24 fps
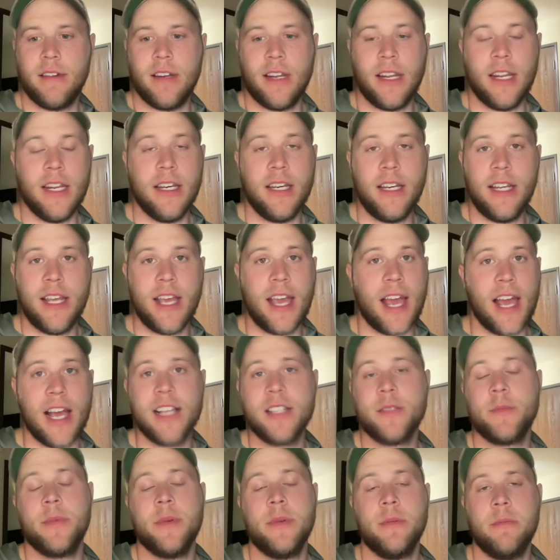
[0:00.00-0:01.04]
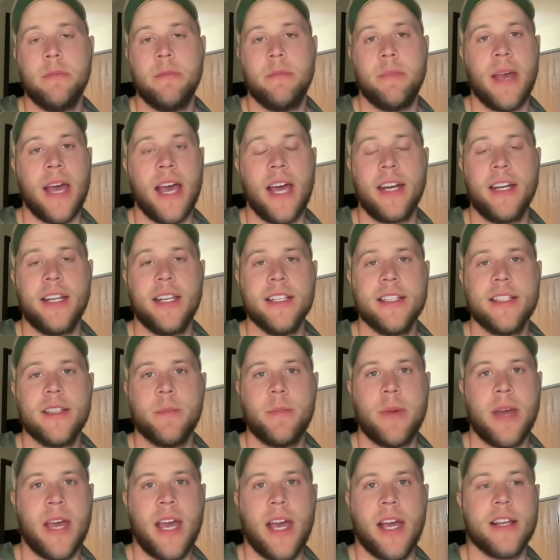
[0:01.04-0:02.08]
Indy has been bad against the
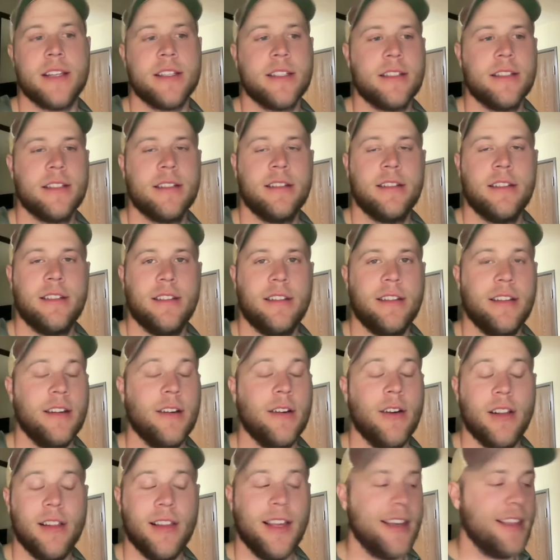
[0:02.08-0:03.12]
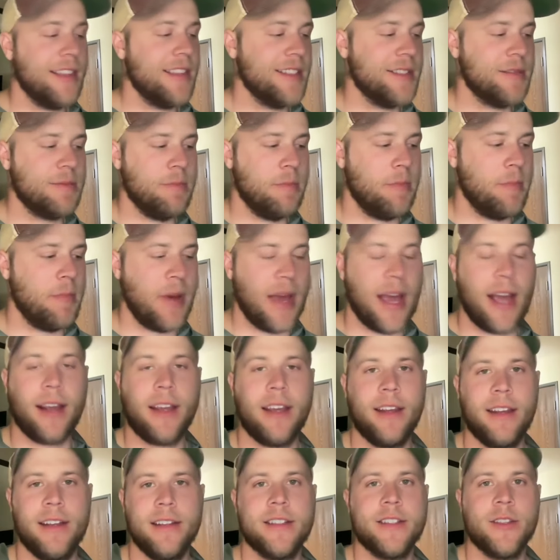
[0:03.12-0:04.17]
pass. You know, I like this
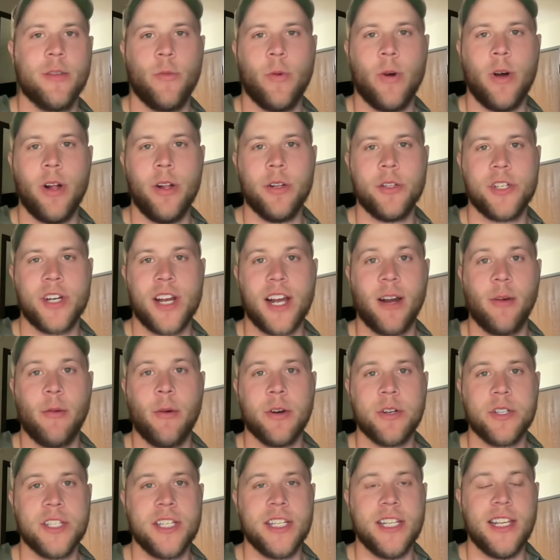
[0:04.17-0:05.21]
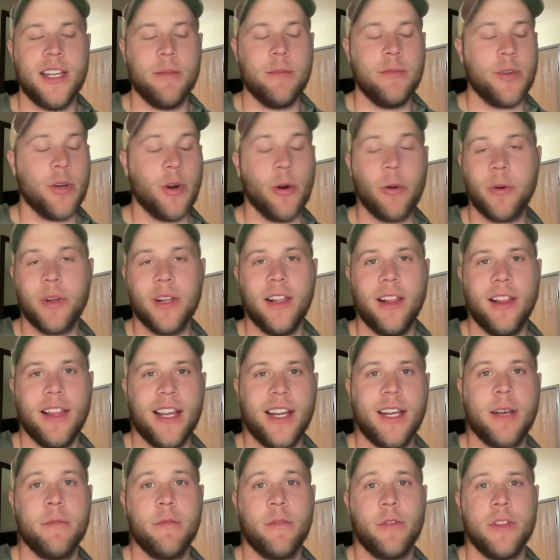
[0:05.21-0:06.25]
back against the wall Jaguars team. Don't really
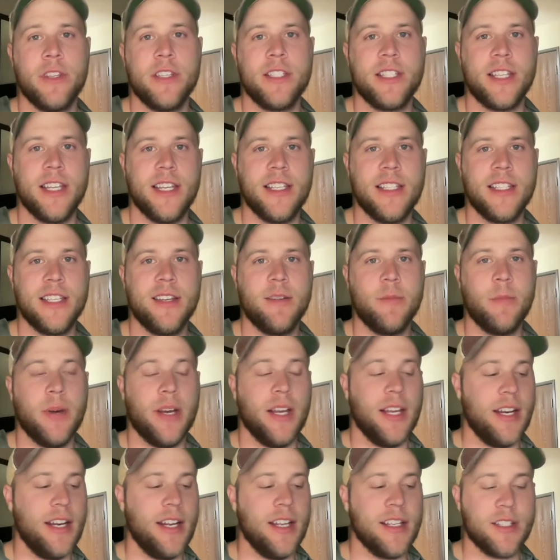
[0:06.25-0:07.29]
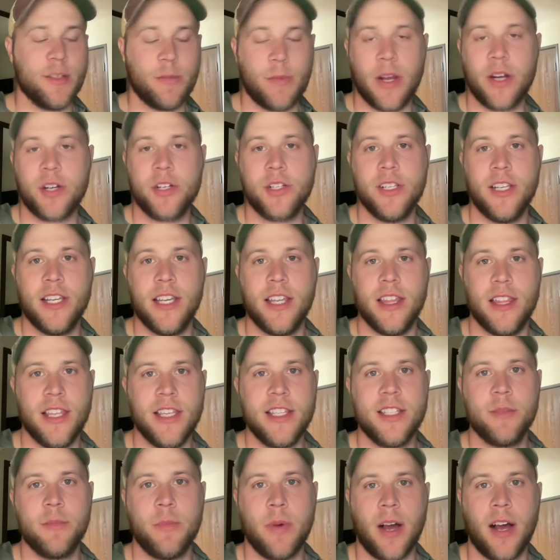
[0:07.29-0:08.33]
like him for the season, but especially in
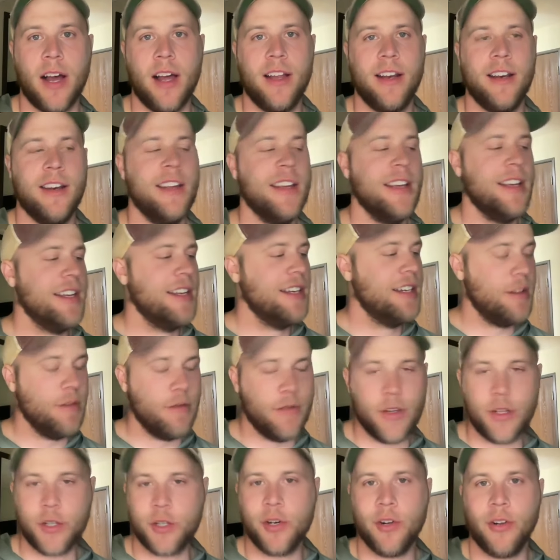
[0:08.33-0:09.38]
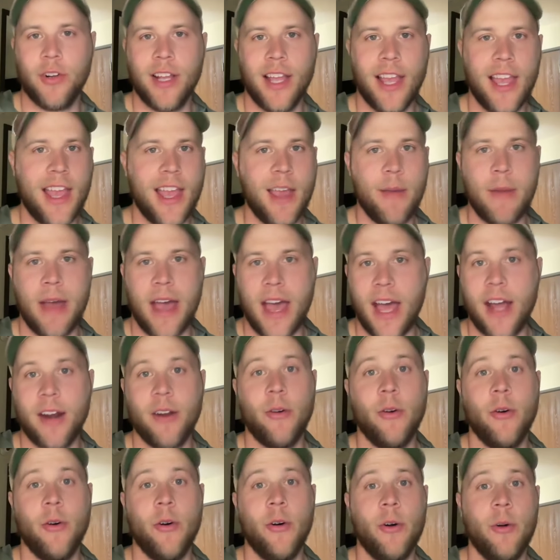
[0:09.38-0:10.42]
this spot, divisional game at
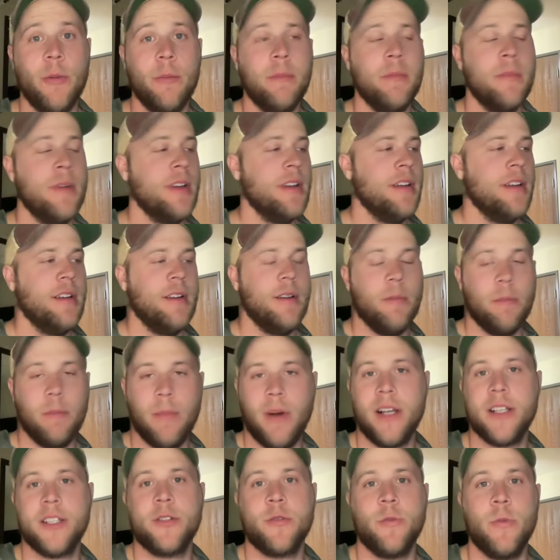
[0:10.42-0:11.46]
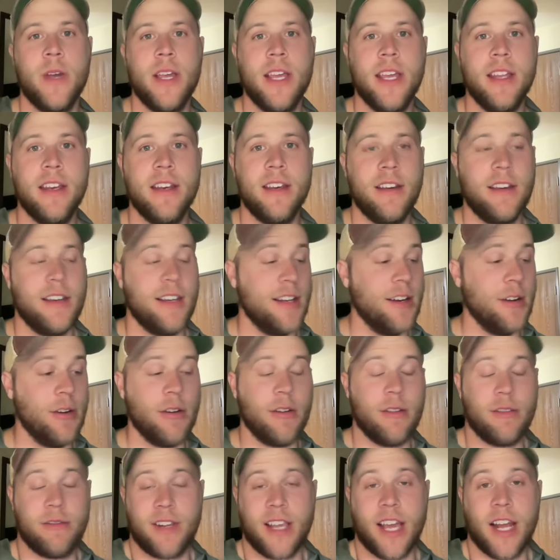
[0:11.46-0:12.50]
home, must win. You know,
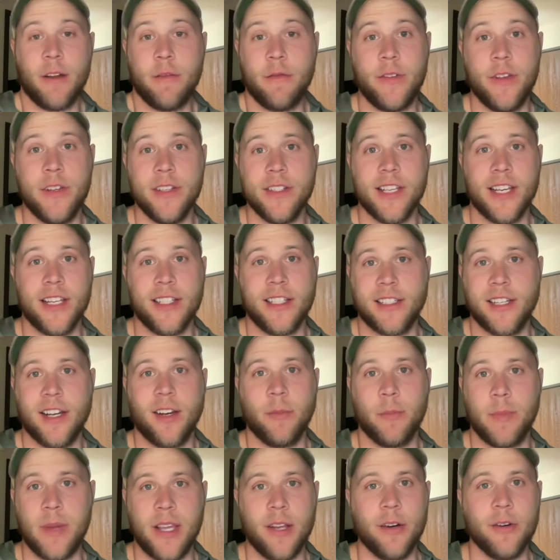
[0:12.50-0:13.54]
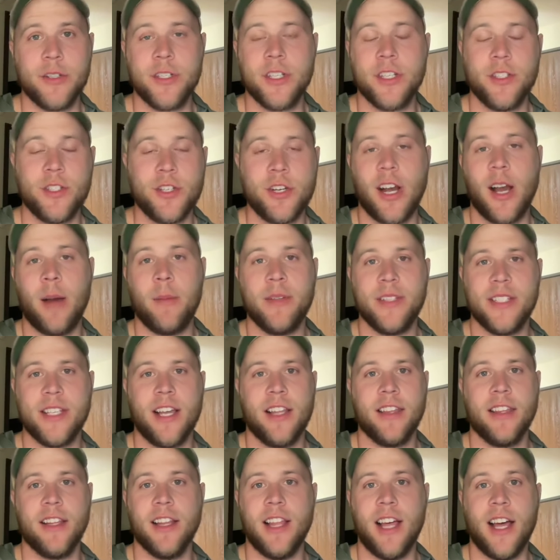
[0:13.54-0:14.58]
it kind of feels like Doug Peterson's job is
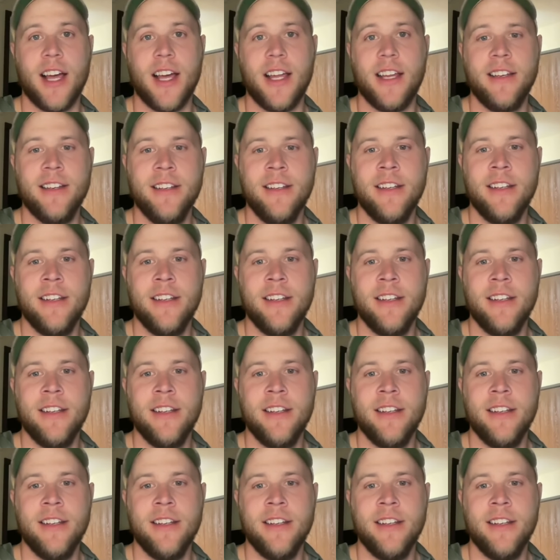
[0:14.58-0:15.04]
on the line.